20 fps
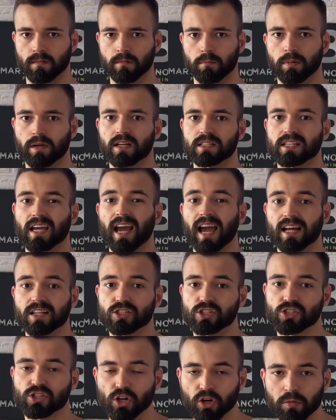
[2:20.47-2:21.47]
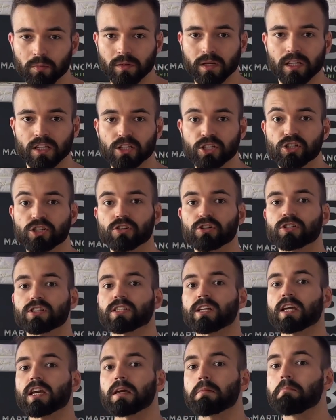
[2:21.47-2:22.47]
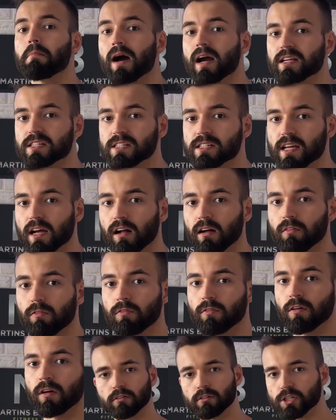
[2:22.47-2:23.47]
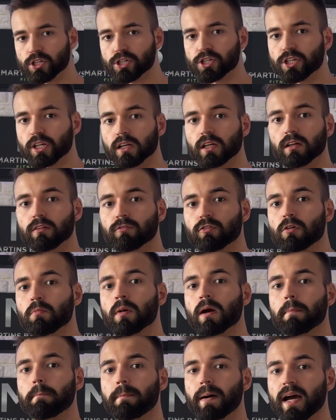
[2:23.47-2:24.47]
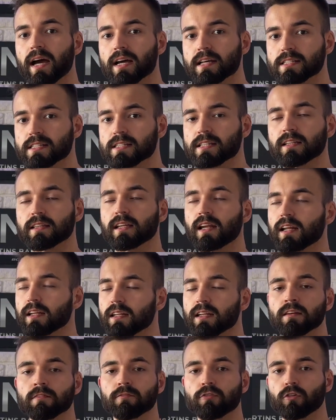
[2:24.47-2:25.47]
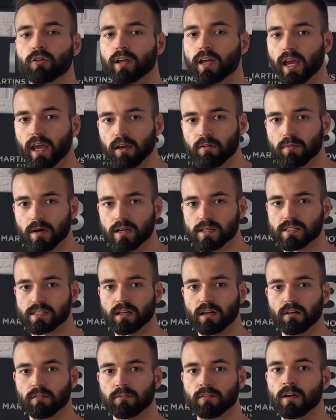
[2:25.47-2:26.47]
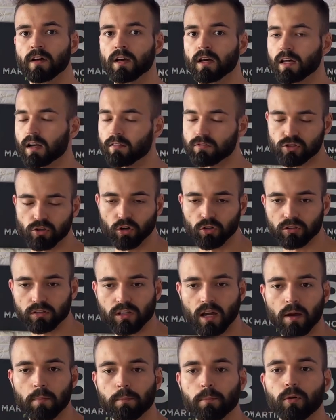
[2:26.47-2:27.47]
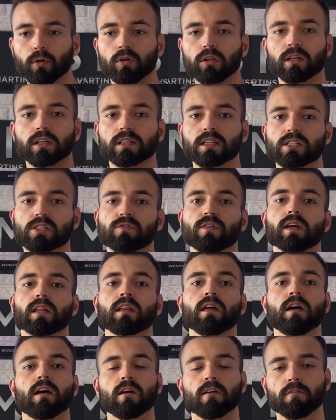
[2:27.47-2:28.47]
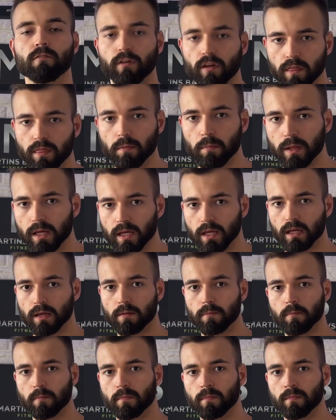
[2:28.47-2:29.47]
because I had so many issues in myself. There was shit from my past that I didn't forgive myself, and I was all the time pulling this weight with me.